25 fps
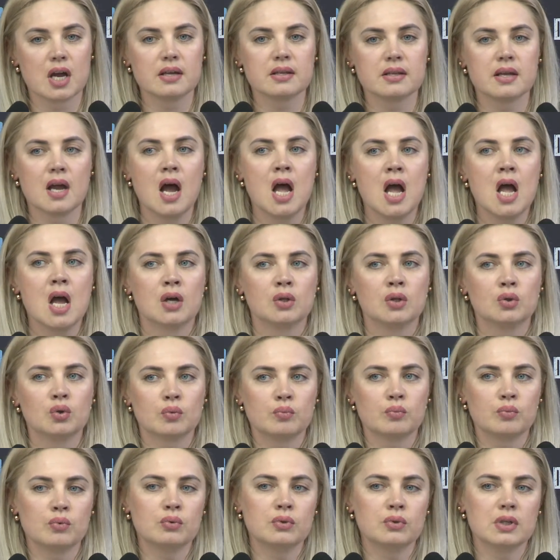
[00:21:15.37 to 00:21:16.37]
last year
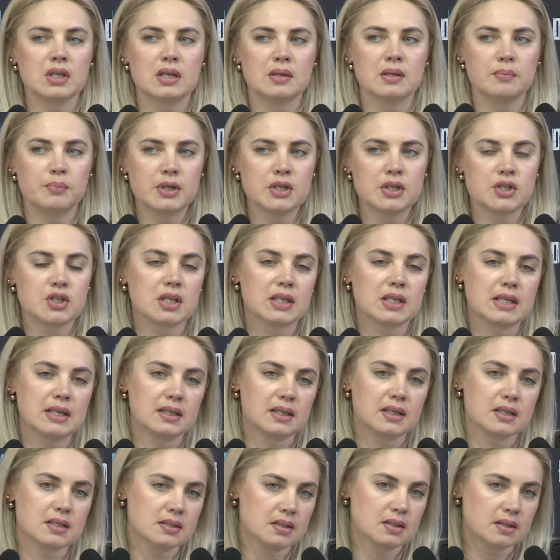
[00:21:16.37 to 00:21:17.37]
mentioned that
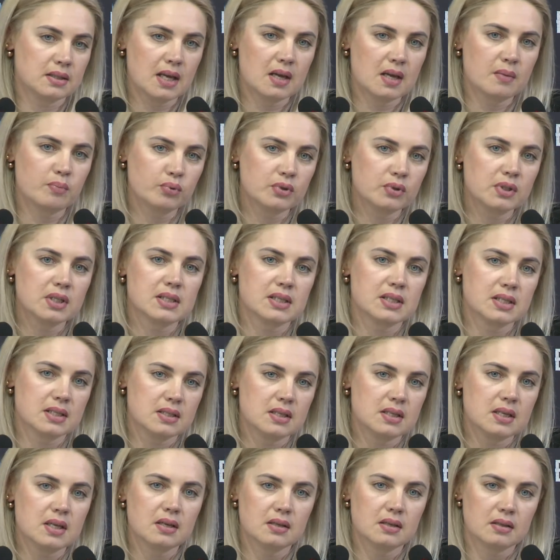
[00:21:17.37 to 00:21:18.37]
the work isn't going
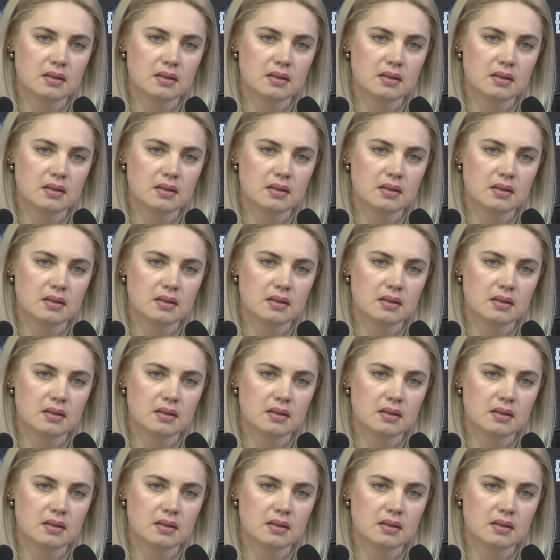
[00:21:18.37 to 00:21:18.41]
to